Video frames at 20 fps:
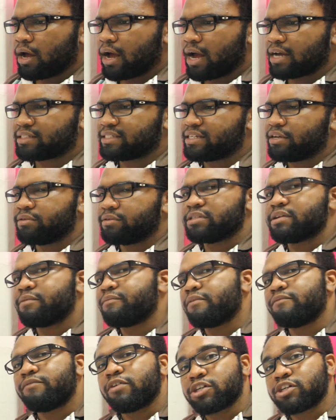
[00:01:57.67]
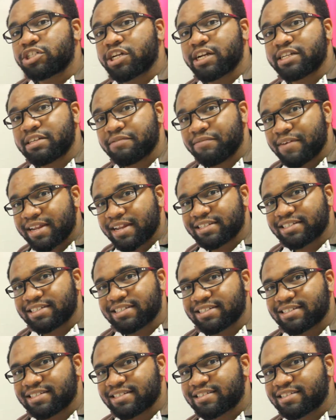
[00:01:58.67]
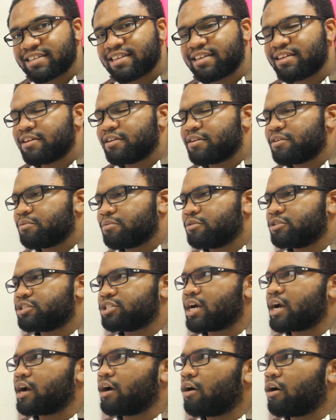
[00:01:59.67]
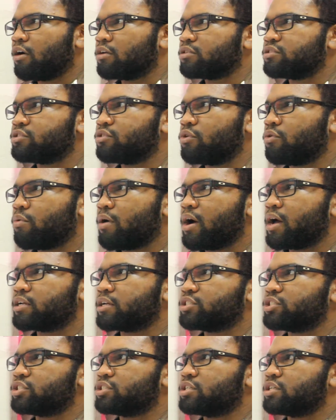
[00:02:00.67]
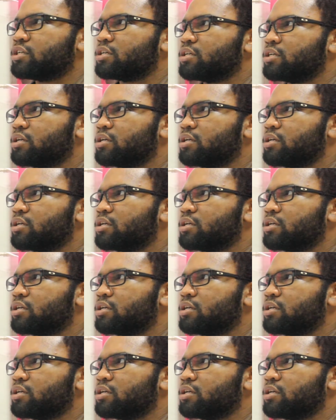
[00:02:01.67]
a series of unfortunate events, which I also watched